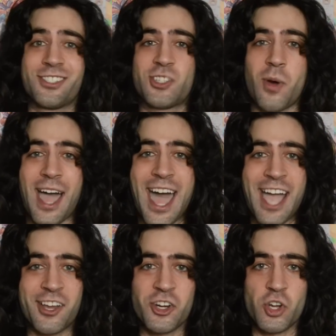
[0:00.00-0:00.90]
So a
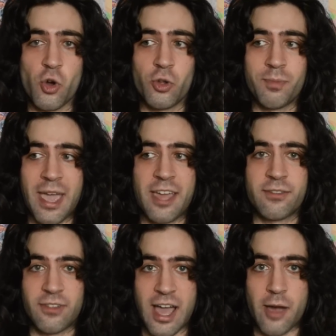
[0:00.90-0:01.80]
haggard old
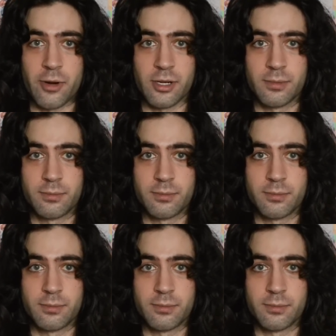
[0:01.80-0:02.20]
man flower.